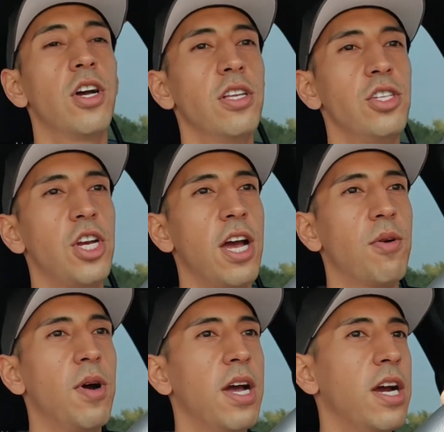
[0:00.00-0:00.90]
called
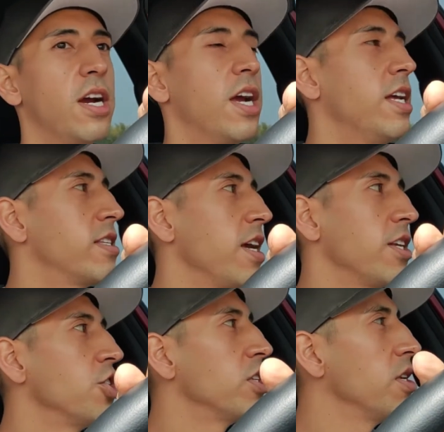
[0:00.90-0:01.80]
Jaguar. It's
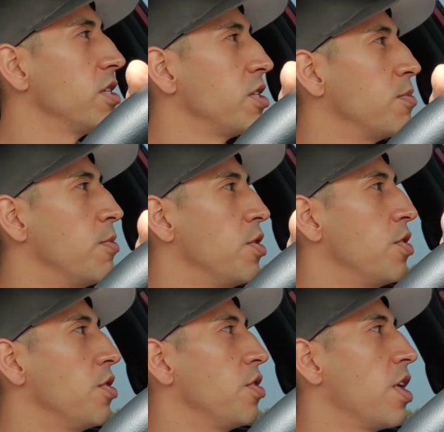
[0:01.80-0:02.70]
like just this
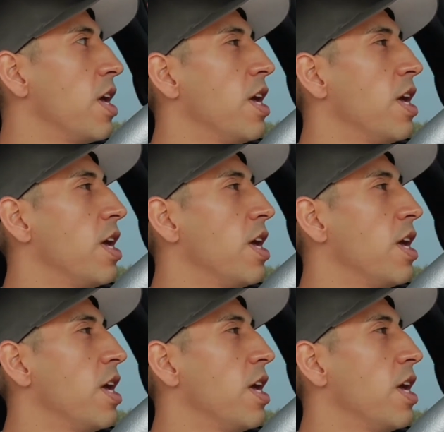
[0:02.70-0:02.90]
smooth